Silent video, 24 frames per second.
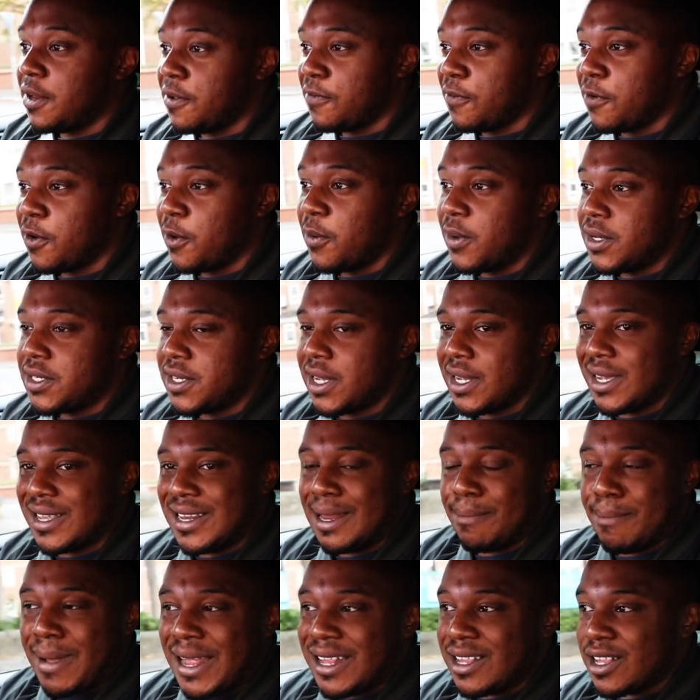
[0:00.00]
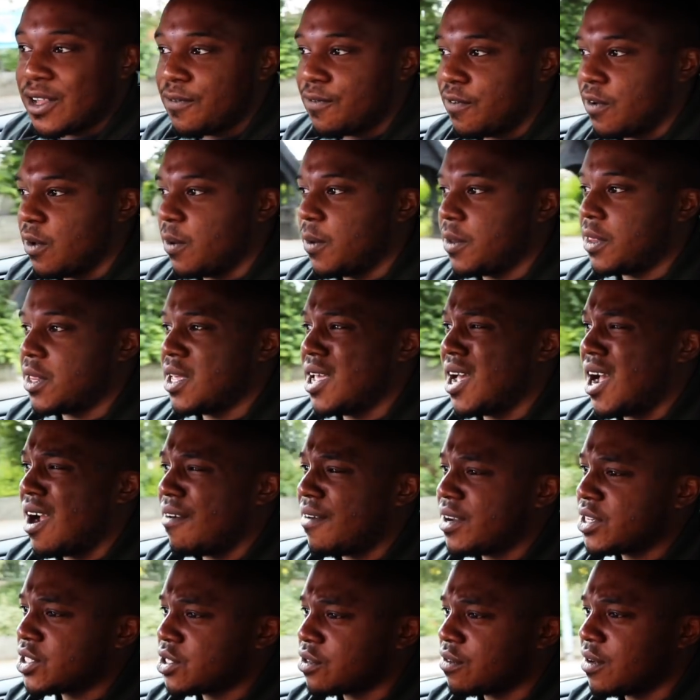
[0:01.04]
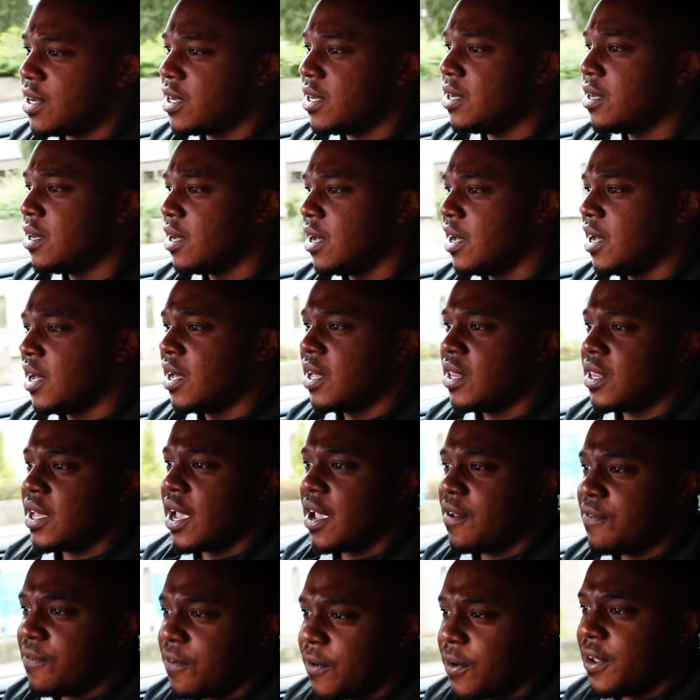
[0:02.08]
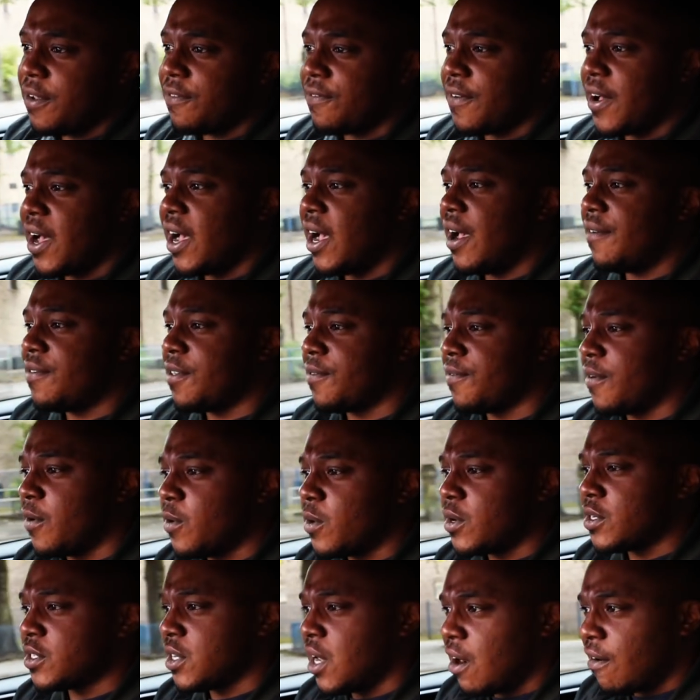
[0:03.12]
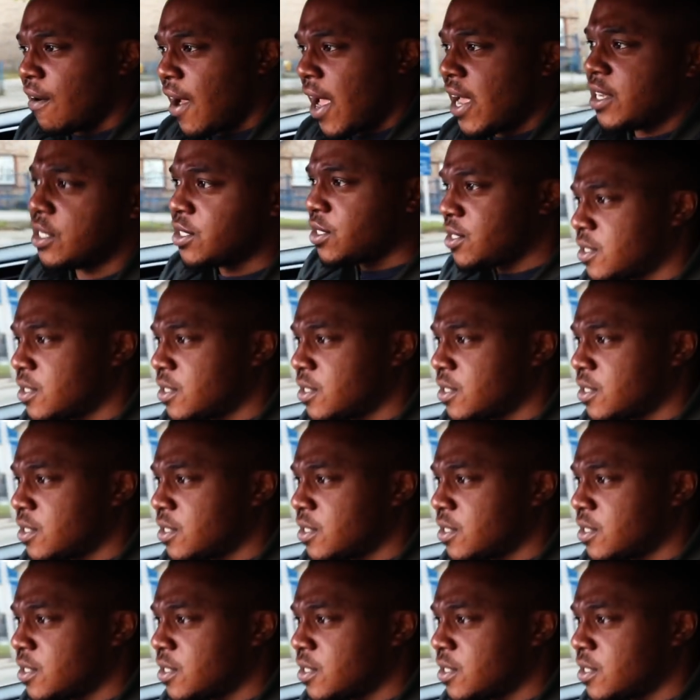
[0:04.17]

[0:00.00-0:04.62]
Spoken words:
it forward, taken the mantle forward, the RS3, the A45, the Focus RS.